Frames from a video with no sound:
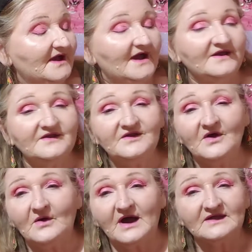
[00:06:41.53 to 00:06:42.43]
I don't
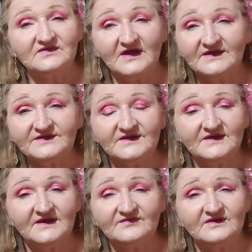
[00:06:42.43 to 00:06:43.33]
know, I like it
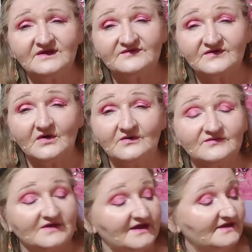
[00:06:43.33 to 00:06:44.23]
and then I don't
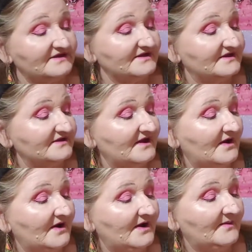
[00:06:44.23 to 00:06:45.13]
like it.
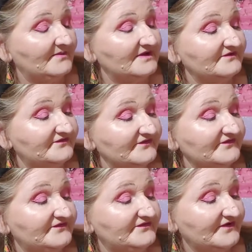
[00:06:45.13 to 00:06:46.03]
It
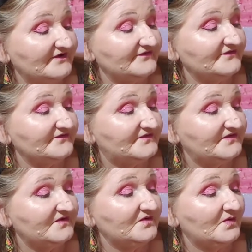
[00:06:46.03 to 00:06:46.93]
just doesn't
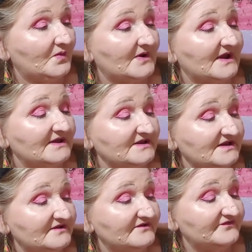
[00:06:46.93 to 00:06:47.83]
do what I
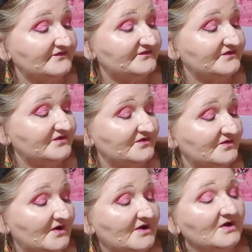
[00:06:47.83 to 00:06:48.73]
need it to
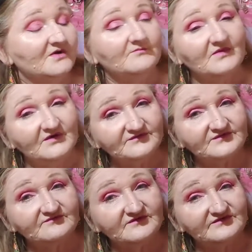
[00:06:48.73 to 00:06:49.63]
do. Most
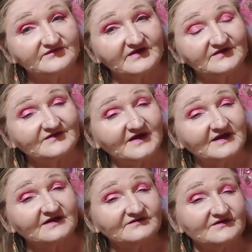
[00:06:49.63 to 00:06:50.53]
of these shades I
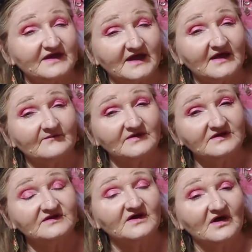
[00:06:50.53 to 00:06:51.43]
actually have
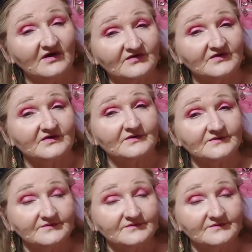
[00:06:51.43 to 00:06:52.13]
in other